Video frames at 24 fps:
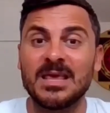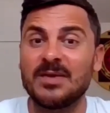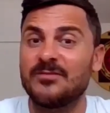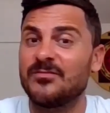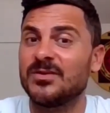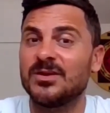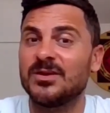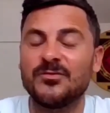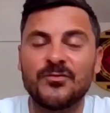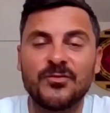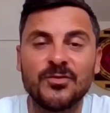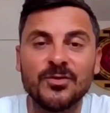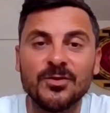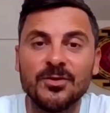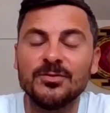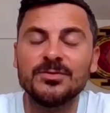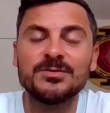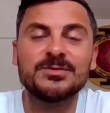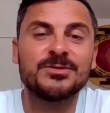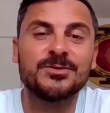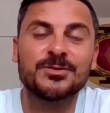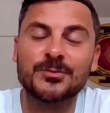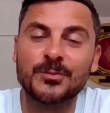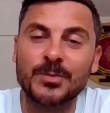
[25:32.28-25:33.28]
even if you
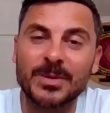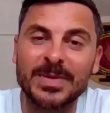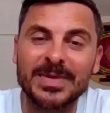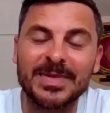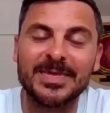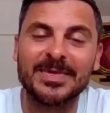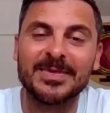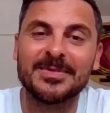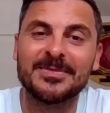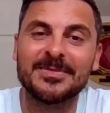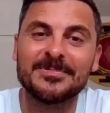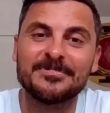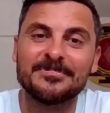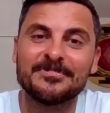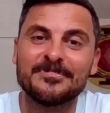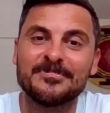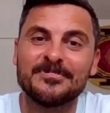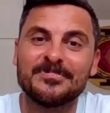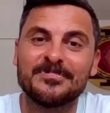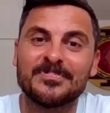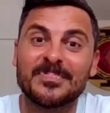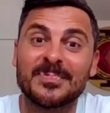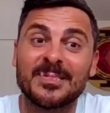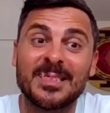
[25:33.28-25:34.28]
lose, you're winning.
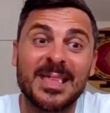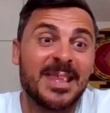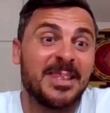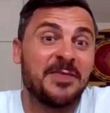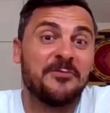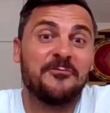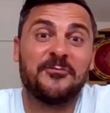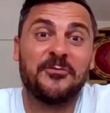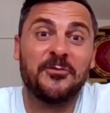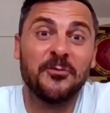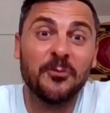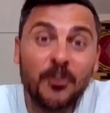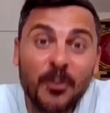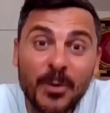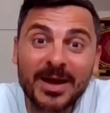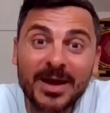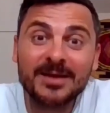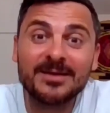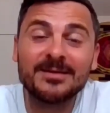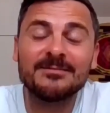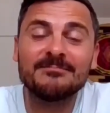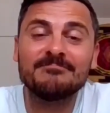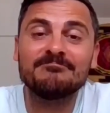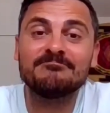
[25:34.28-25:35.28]
And if you
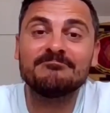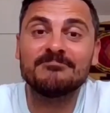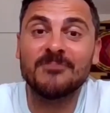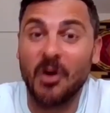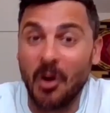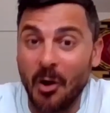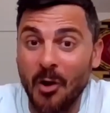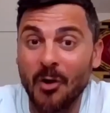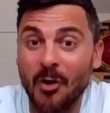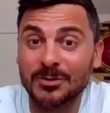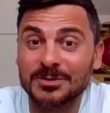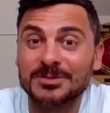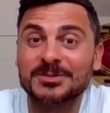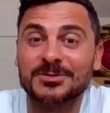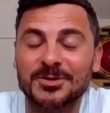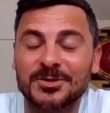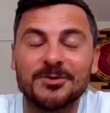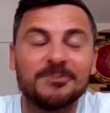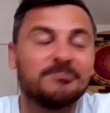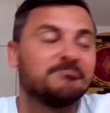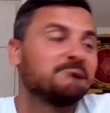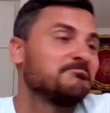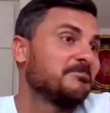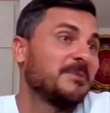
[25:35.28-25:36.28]
win,
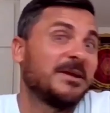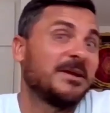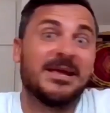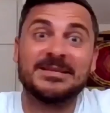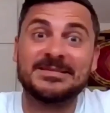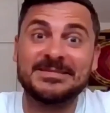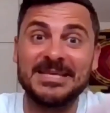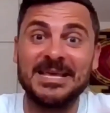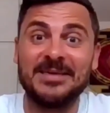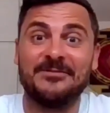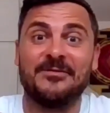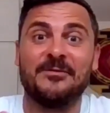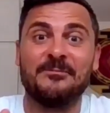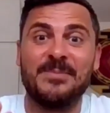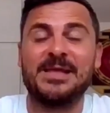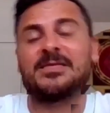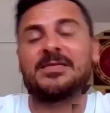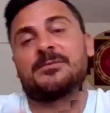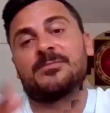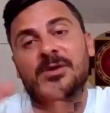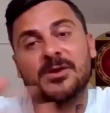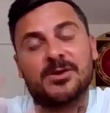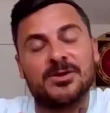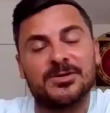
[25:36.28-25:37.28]
also, it's even
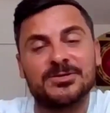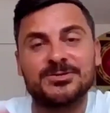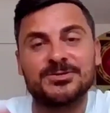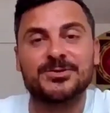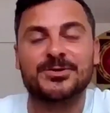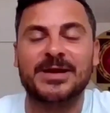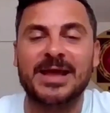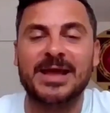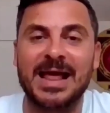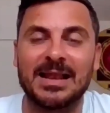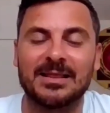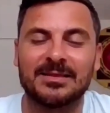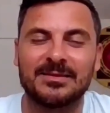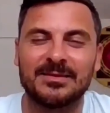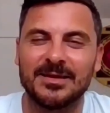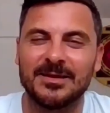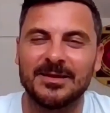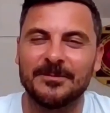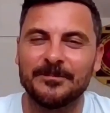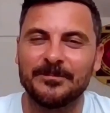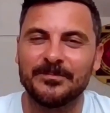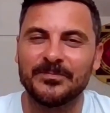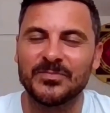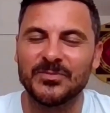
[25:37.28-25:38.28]
better because you're
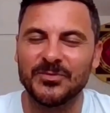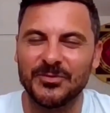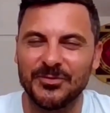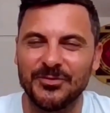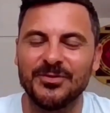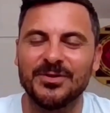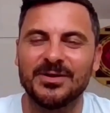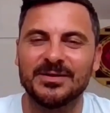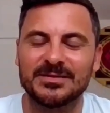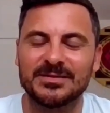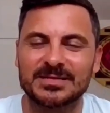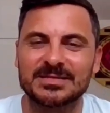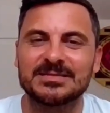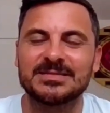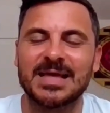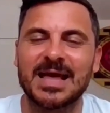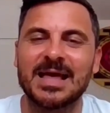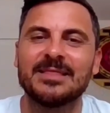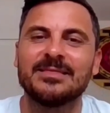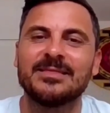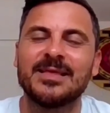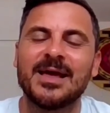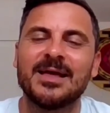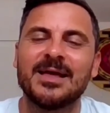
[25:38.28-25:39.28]
healthy. Do you
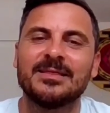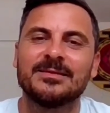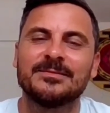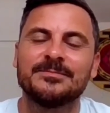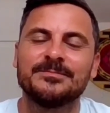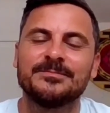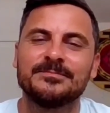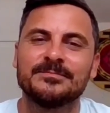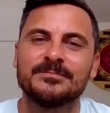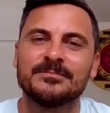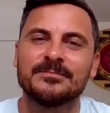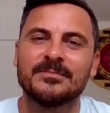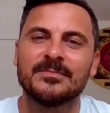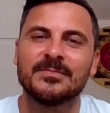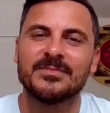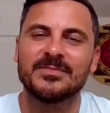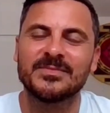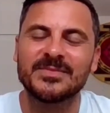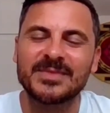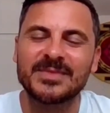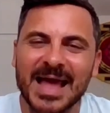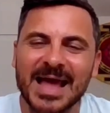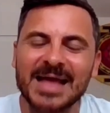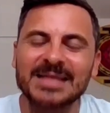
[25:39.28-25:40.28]
understand that?
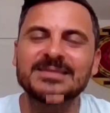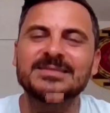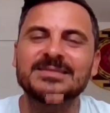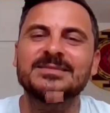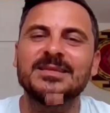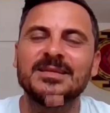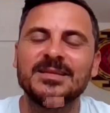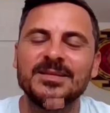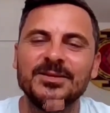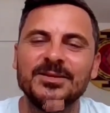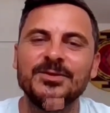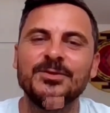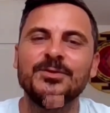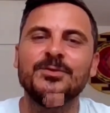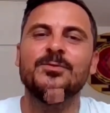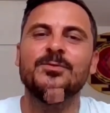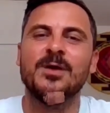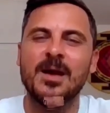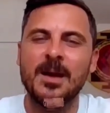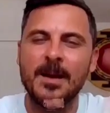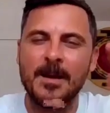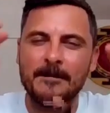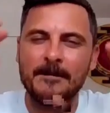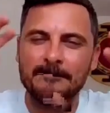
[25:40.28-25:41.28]
That's the
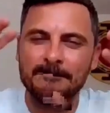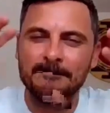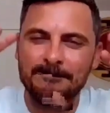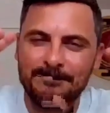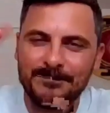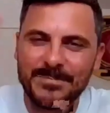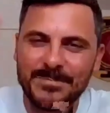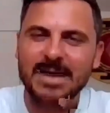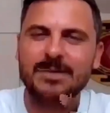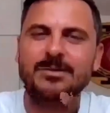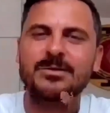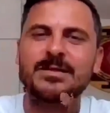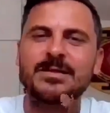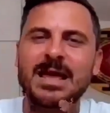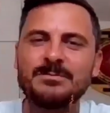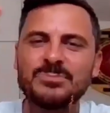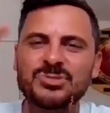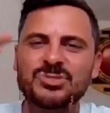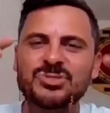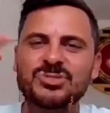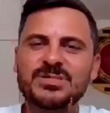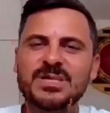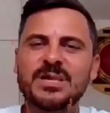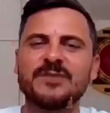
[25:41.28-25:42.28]
new
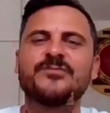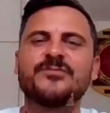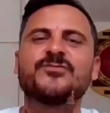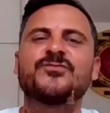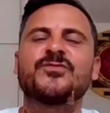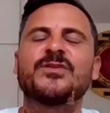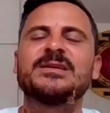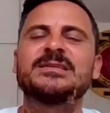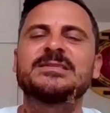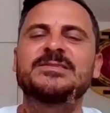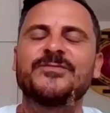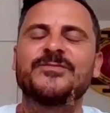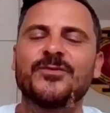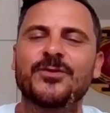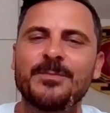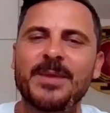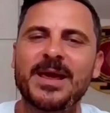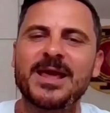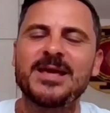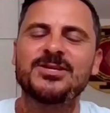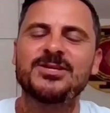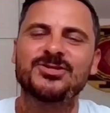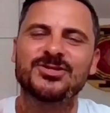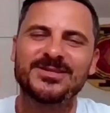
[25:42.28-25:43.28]
paradigm shift
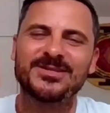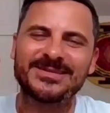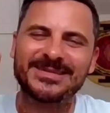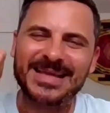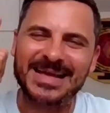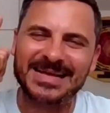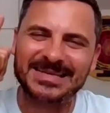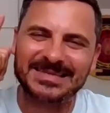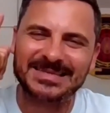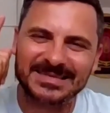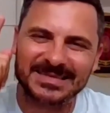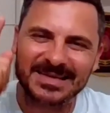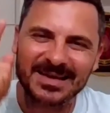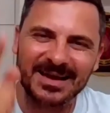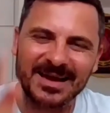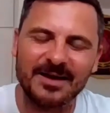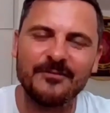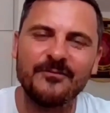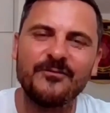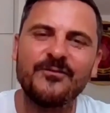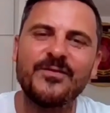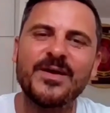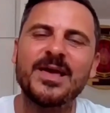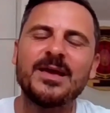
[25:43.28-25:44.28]
transformation that's
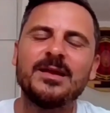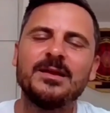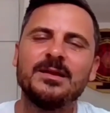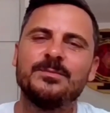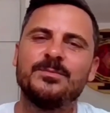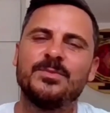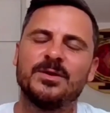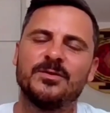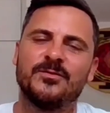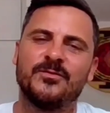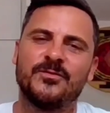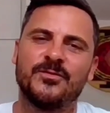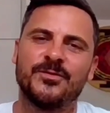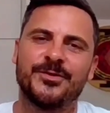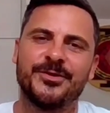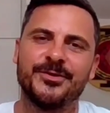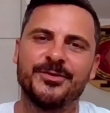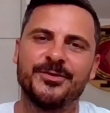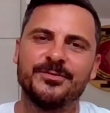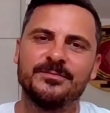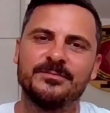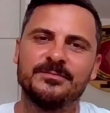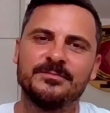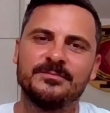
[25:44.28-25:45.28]
available for
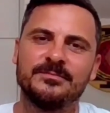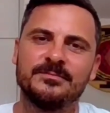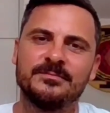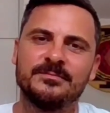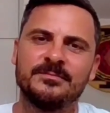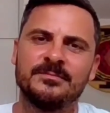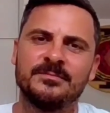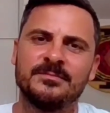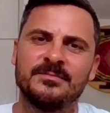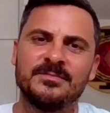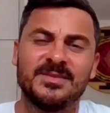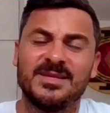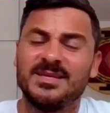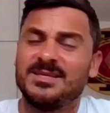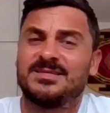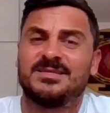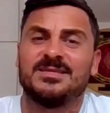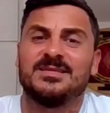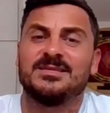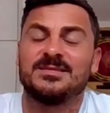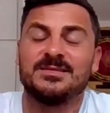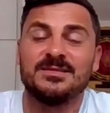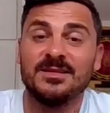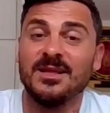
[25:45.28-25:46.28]
you.
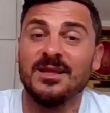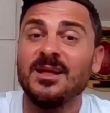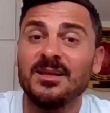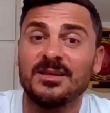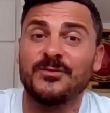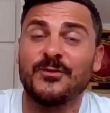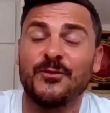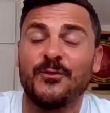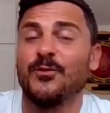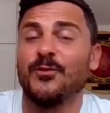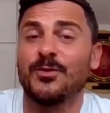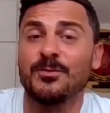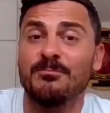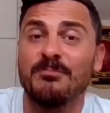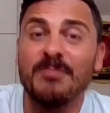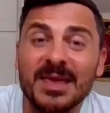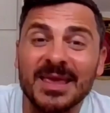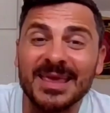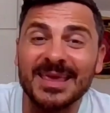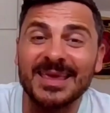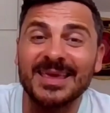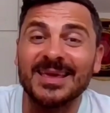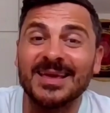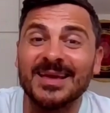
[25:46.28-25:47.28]
This is not for
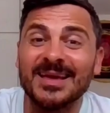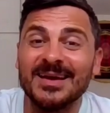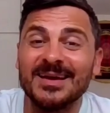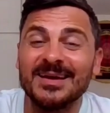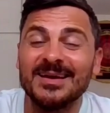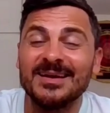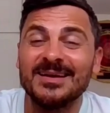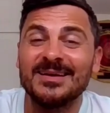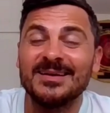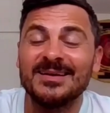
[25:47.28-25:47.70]
me.